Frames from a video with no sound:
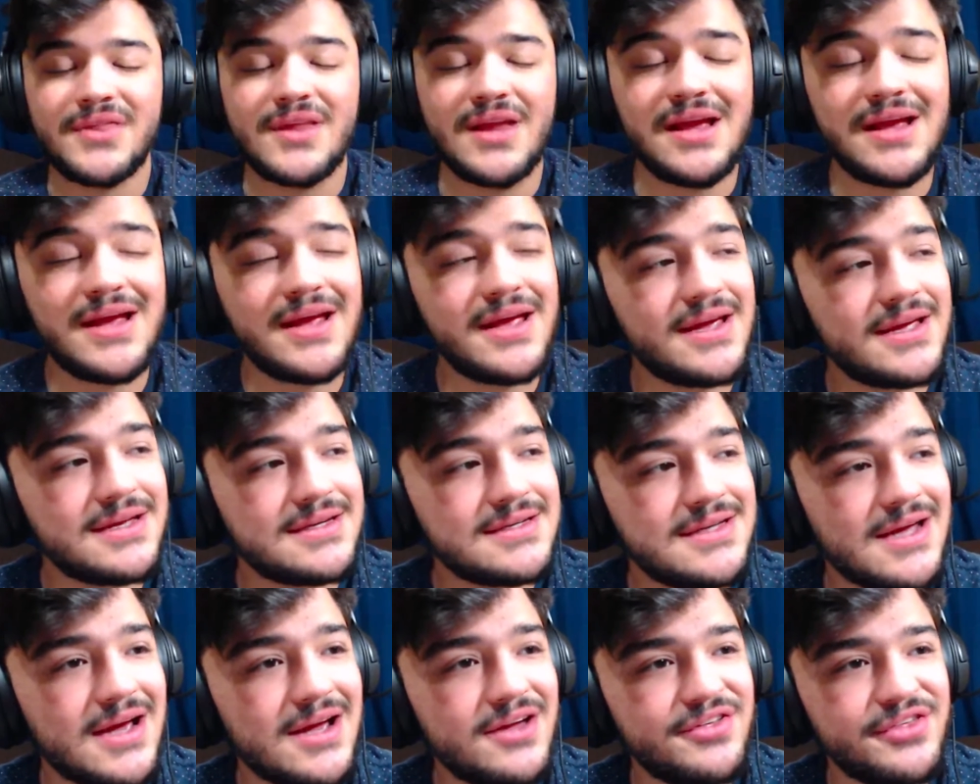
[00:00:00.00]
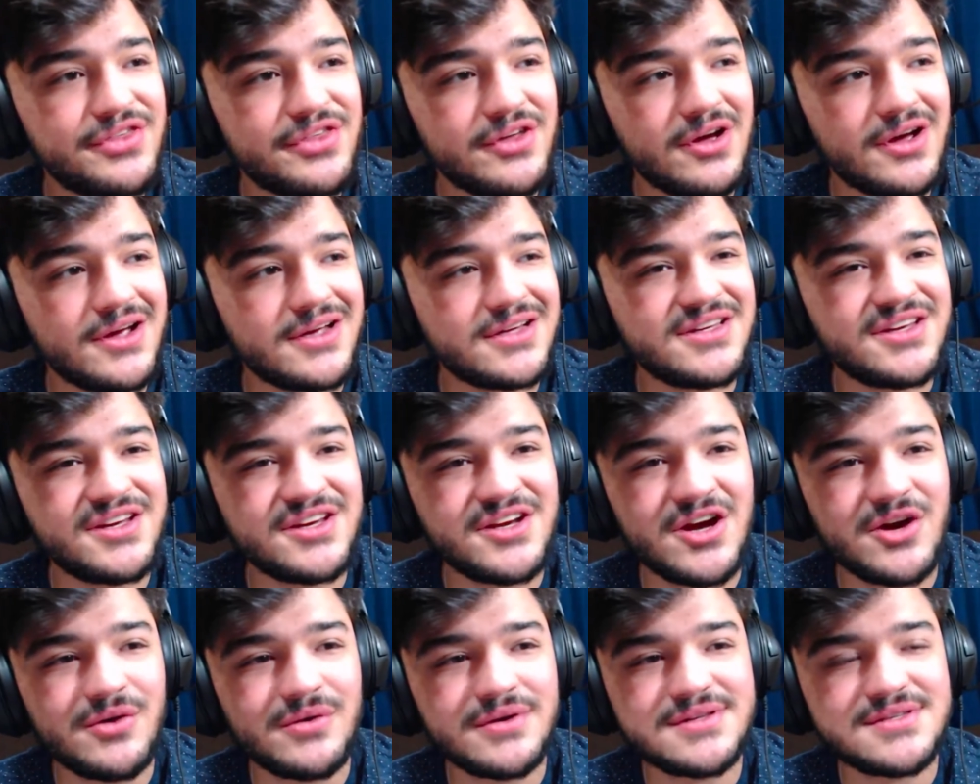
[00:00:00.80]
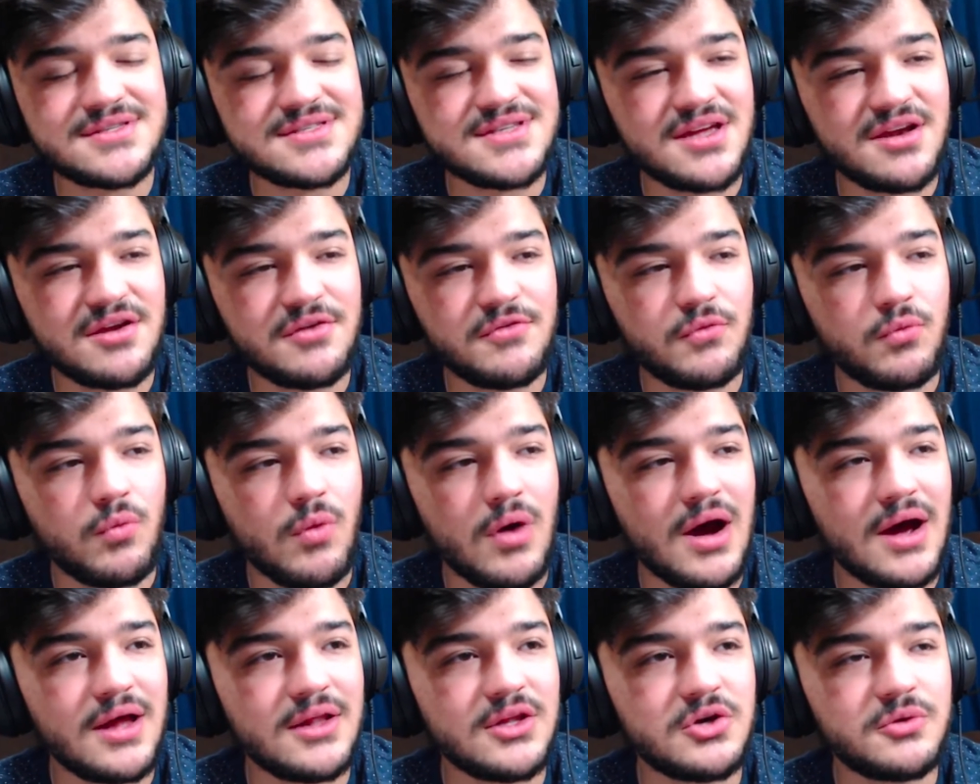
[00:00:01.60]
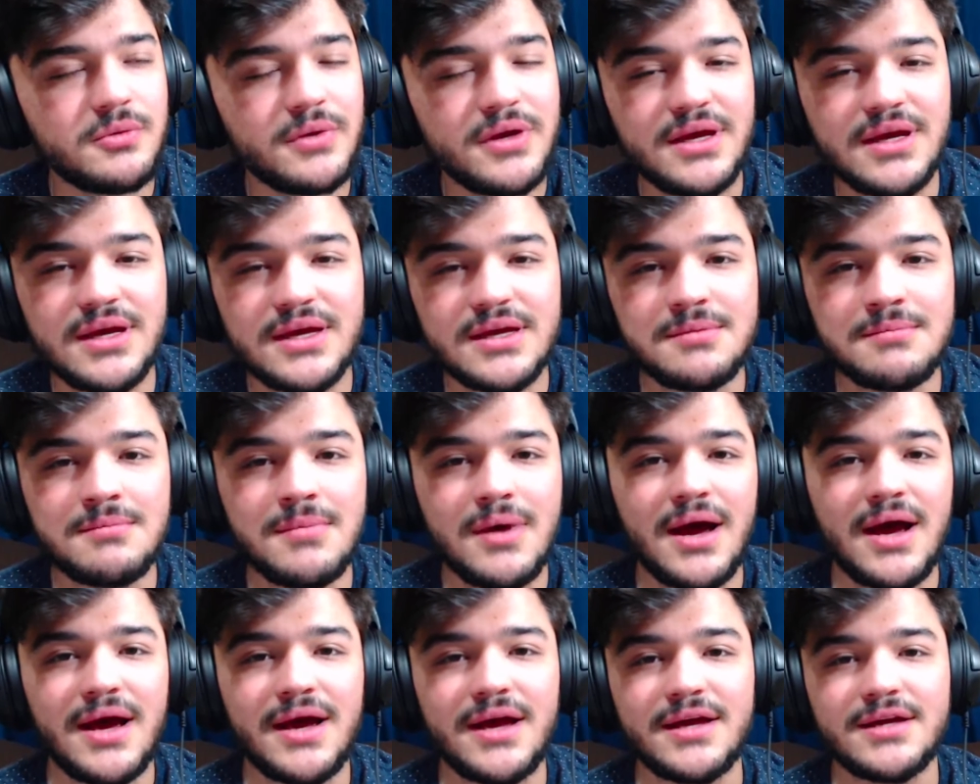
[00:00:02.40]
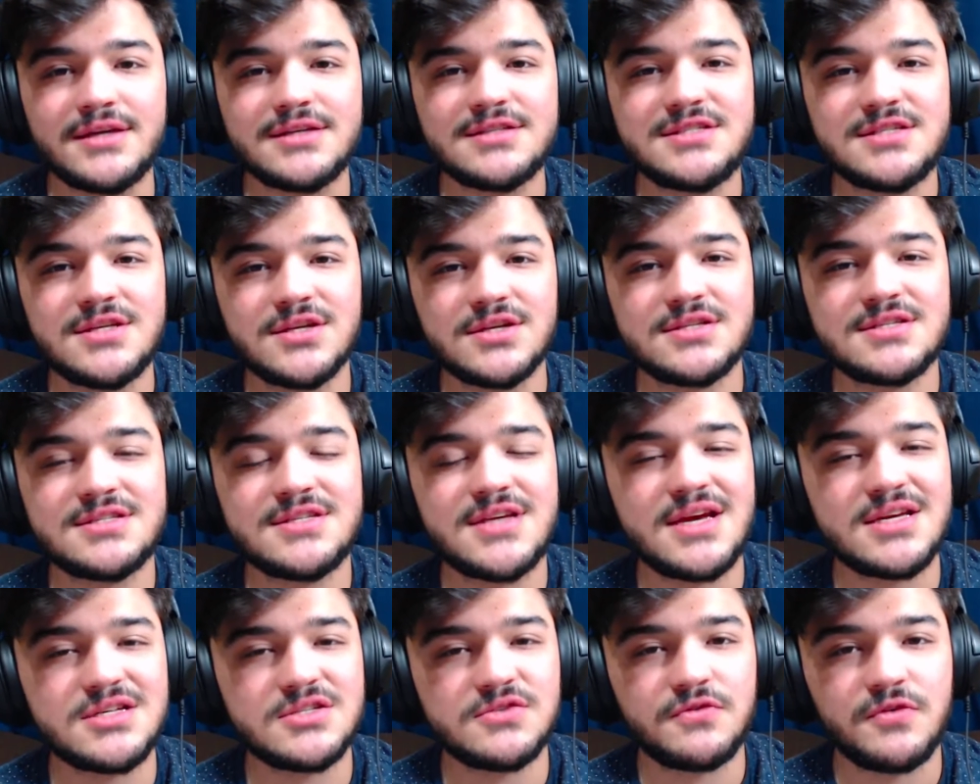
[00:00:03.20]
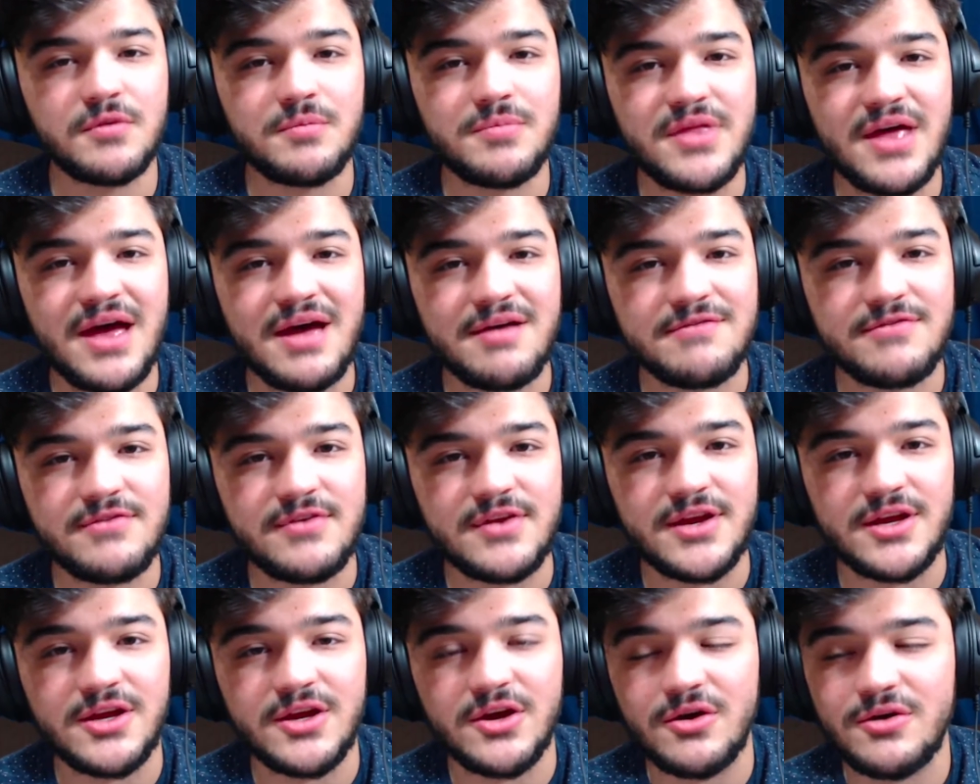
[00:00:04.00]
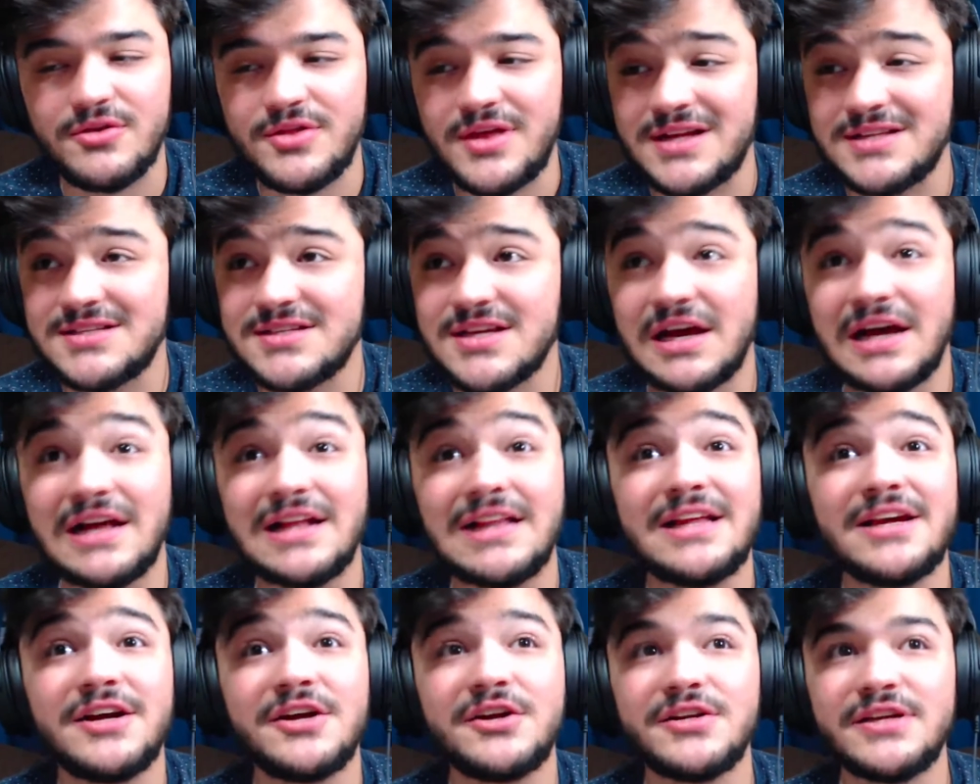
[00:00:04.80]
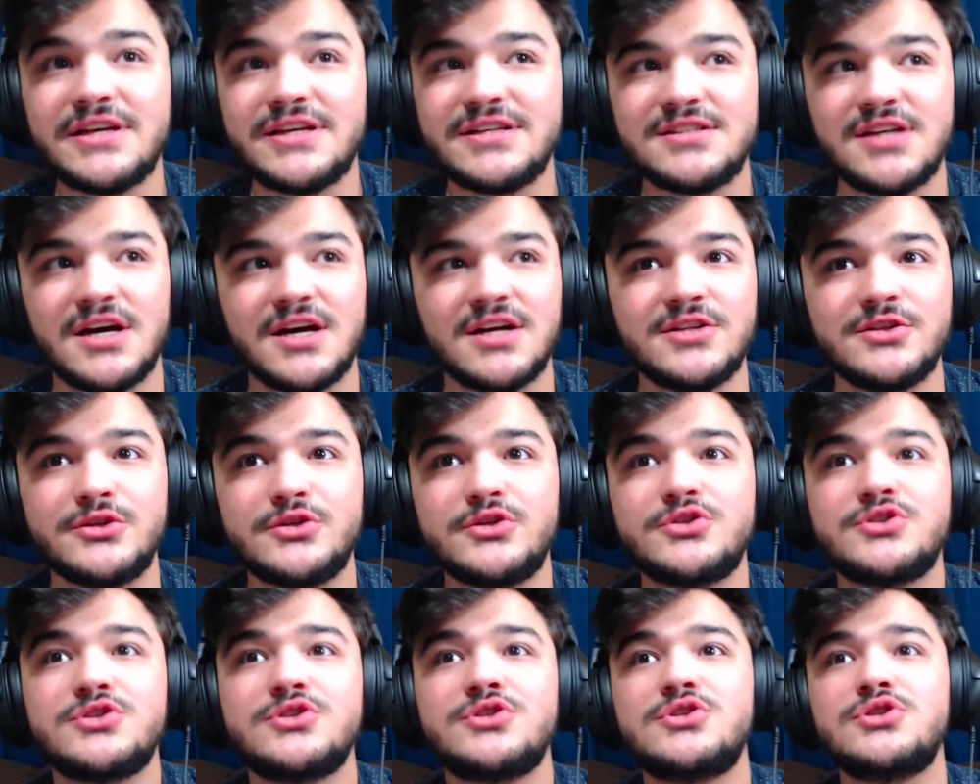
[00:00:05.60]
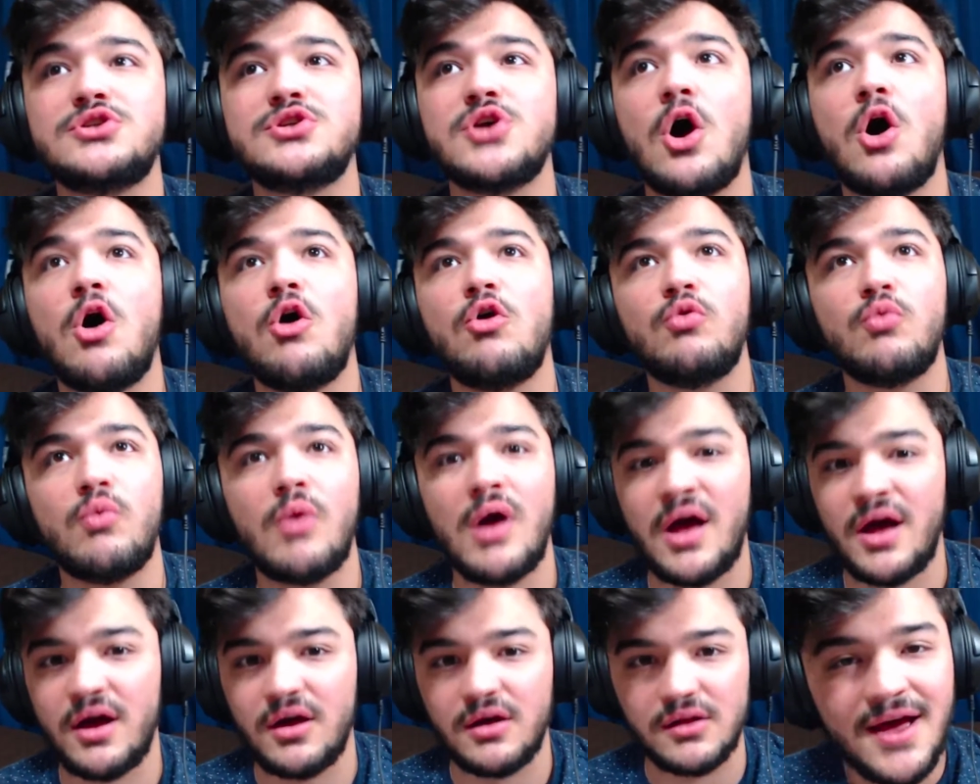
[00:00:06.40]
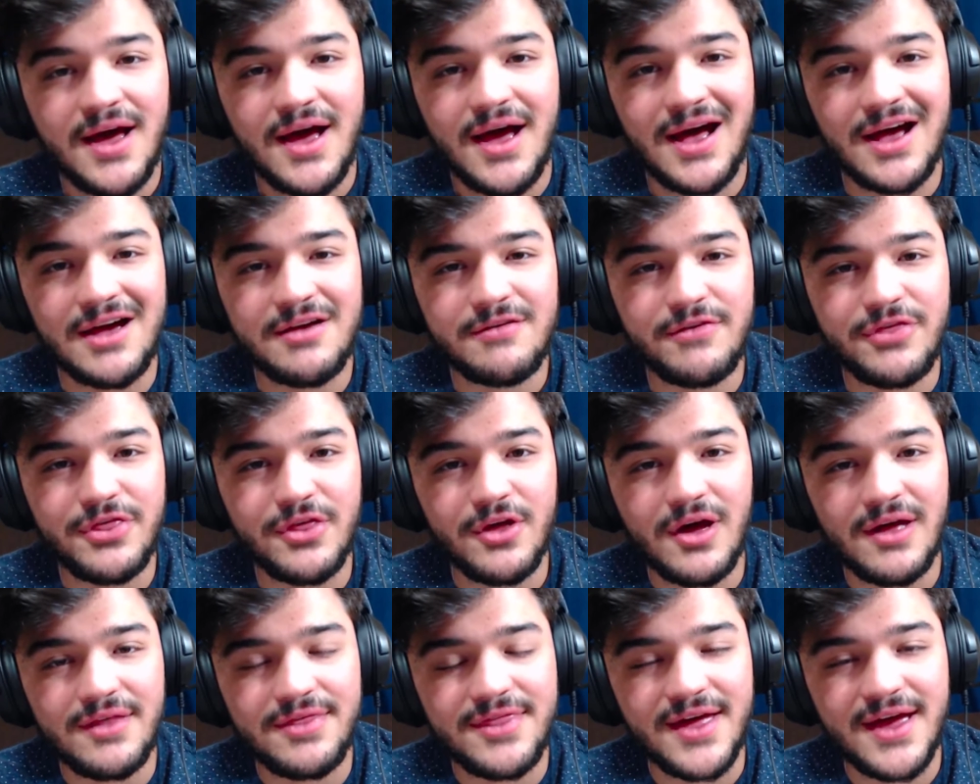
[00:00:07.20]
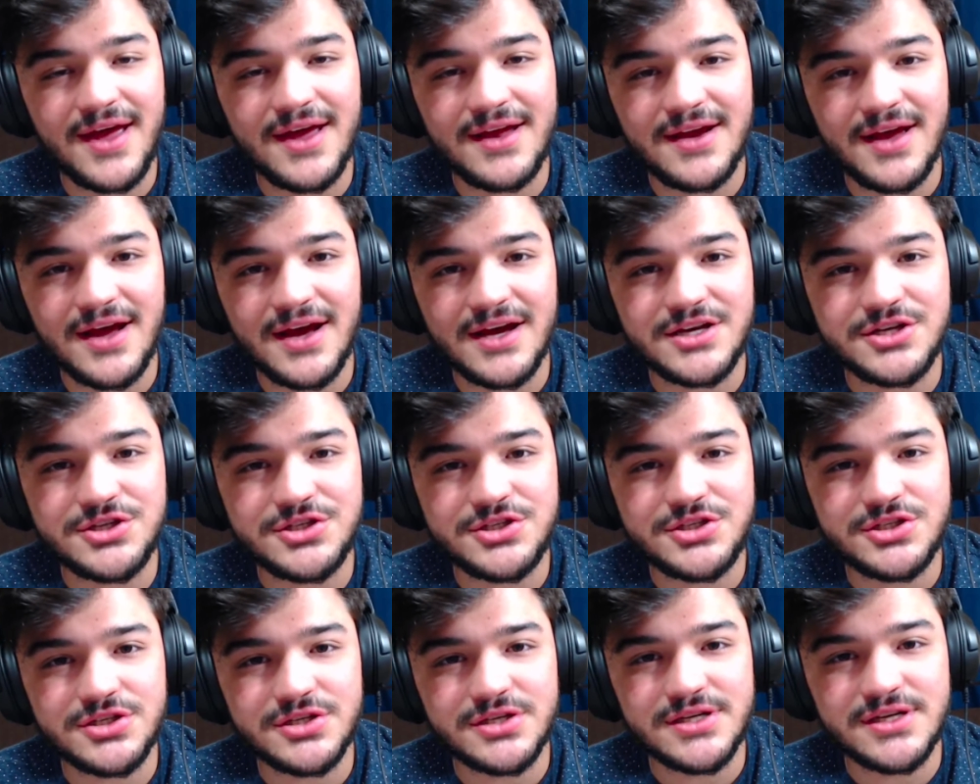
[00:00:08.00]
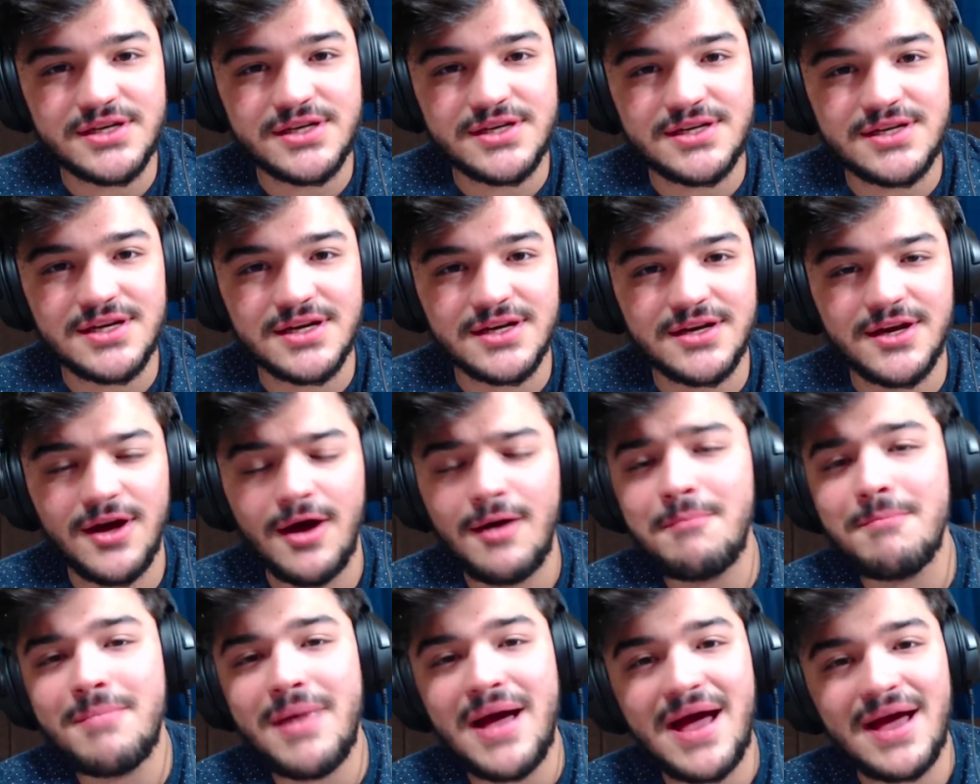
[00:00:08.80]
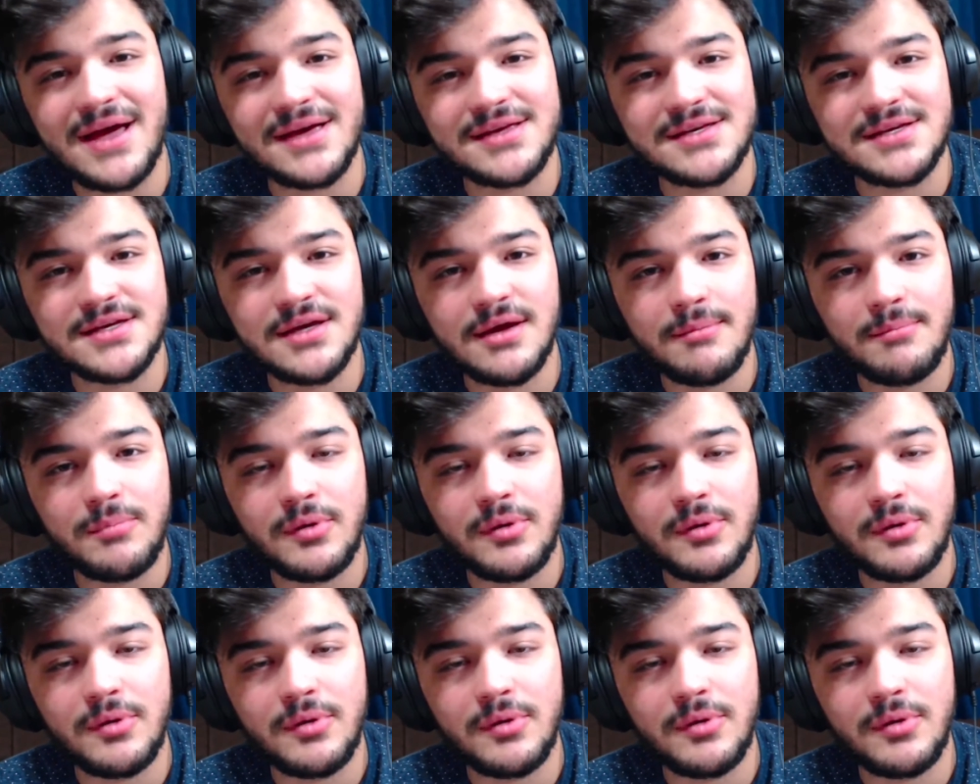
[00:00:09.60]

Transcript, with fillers: And I thought, you know, instead of wallowing in my success from that video that's clearly done so well, I've thought that I should come back,